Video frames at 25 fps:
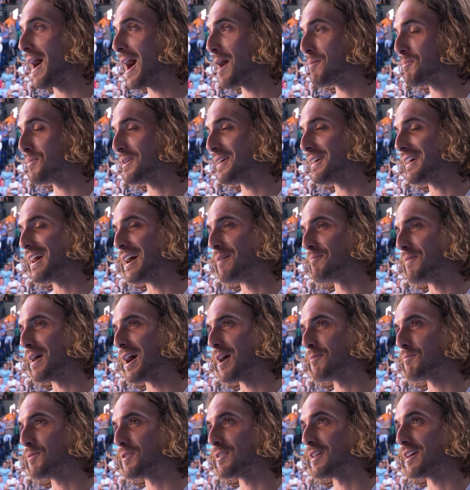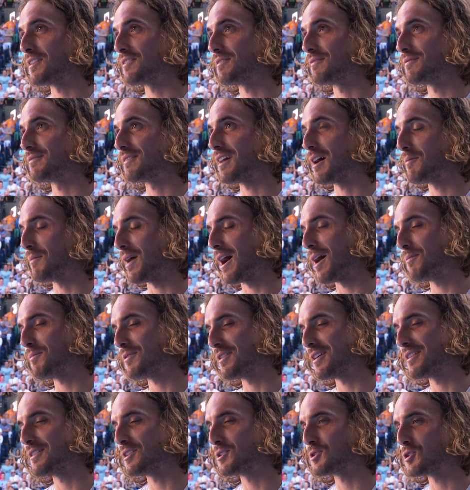happy
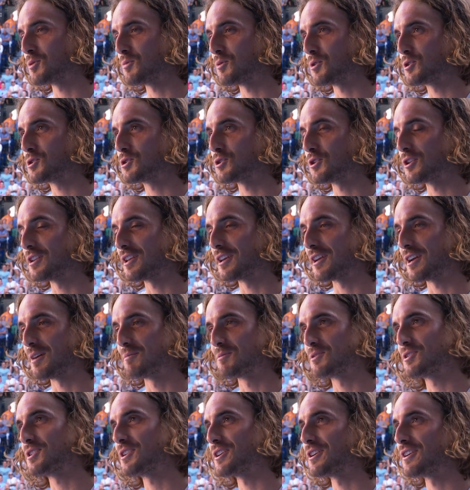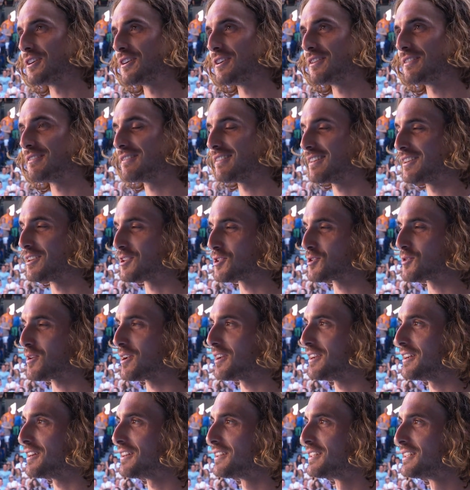that this opportunity comes here in
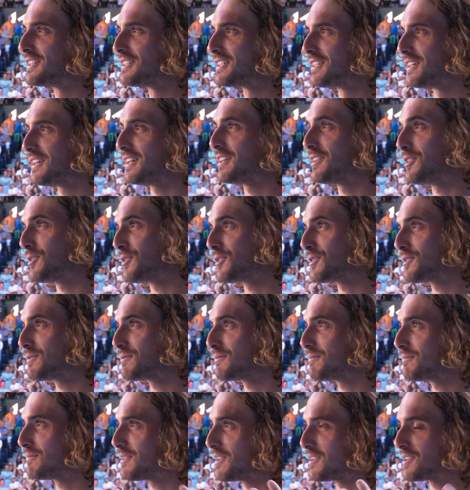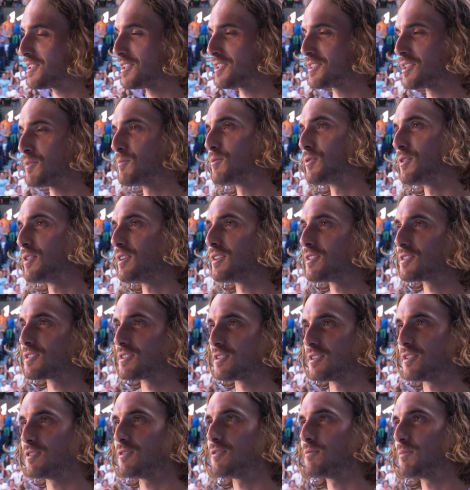Australia and not, let's say, somewhere
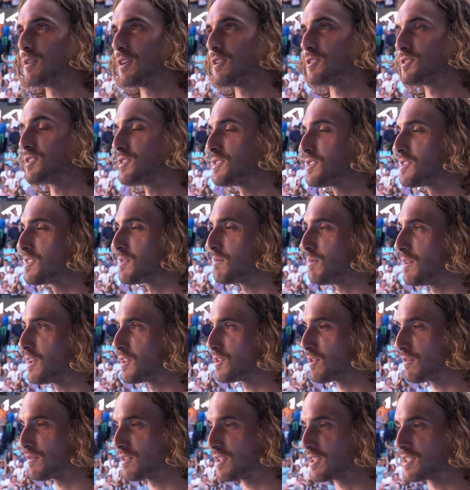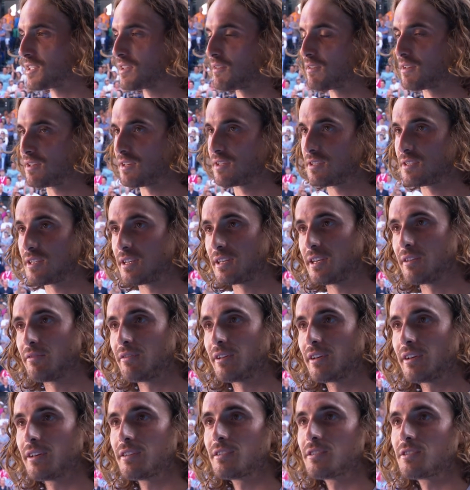else, you know, because this is a place of
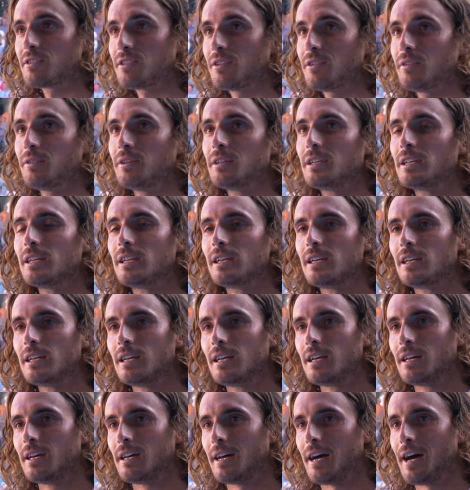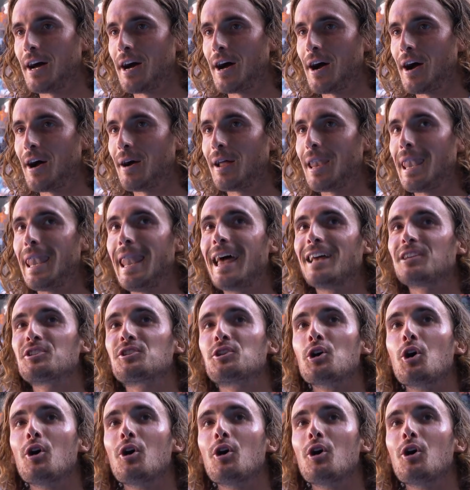significance. So let's